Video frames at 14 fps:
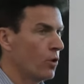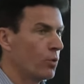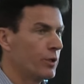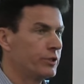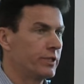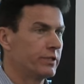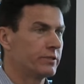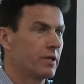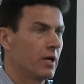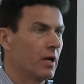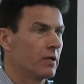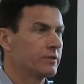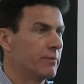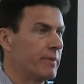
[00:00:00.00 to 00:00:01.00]
which is
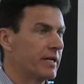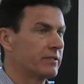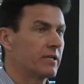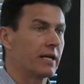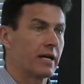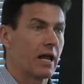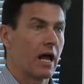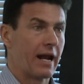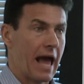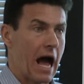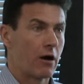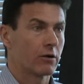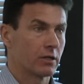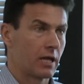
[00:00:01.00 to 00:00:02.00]
to mixing an
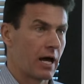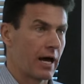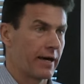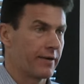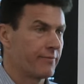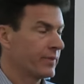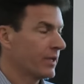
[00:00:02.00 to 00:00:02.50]
alkali.